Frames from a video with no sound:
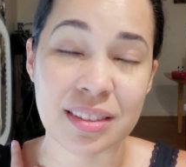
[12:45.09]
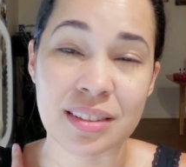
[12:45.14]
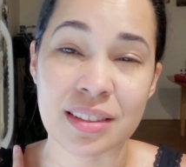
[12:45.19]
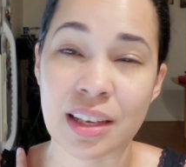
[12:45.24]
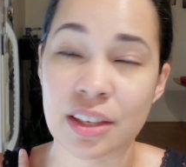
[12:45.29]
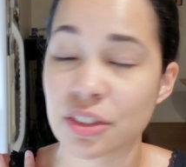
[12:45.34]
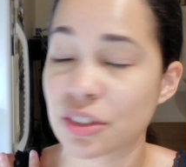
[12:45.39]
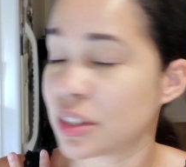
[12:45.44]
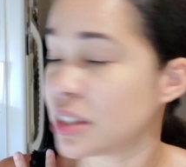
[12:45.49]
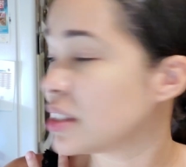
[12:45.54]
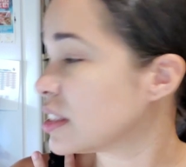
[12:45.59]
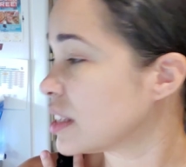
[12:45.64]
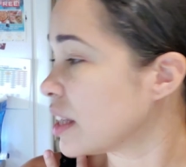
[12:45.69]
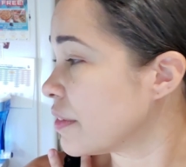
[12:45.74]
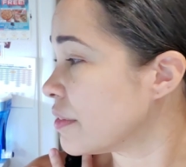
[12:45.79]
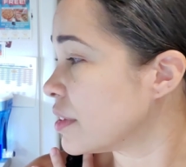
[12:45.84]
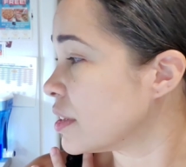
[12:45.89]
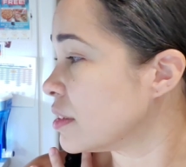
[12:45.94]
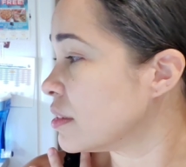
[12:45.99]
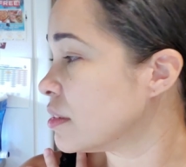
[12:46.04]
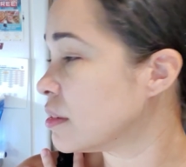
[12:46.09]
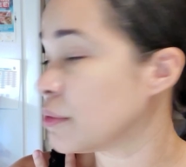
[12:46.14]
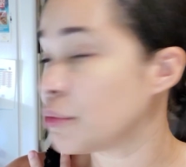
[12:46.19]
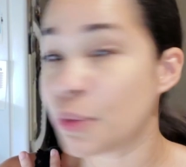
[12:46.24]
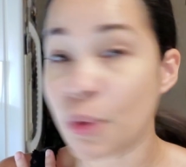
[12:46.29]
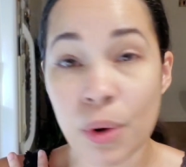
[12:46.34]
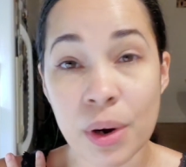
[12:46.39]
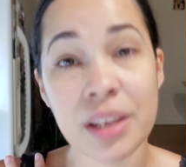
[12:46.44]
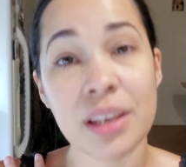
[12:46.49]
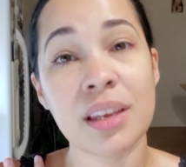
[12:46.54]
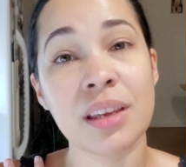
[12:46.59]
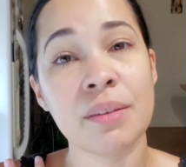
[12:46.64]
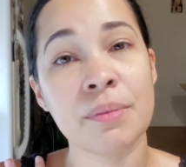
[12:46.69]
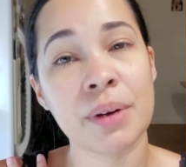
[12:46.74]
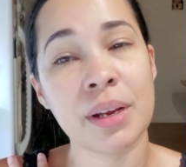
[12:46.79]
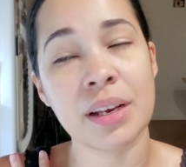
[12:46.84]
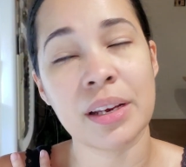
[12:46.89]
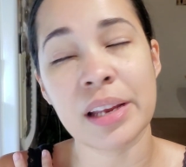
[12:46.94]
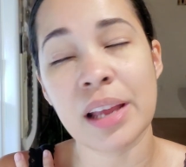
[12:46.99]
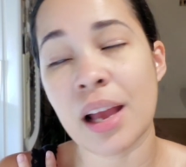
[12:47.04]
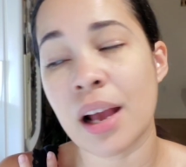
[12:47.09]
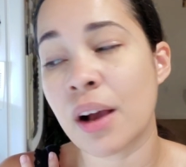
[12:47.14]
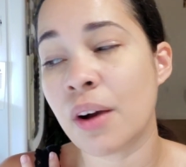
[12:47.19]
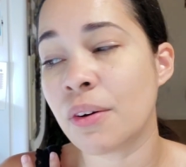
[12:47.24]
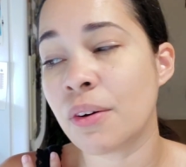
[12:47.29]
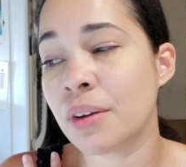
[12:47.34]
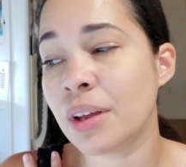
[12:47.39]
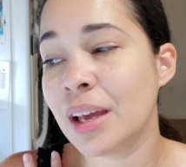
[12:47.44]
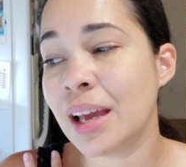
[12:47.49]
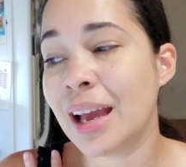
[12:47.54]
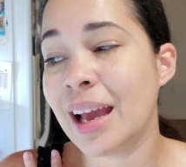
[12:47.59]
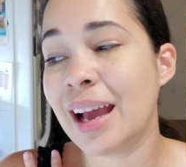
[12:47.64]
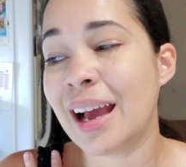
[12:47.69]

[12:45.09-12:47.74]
it's actually 7:40 right now,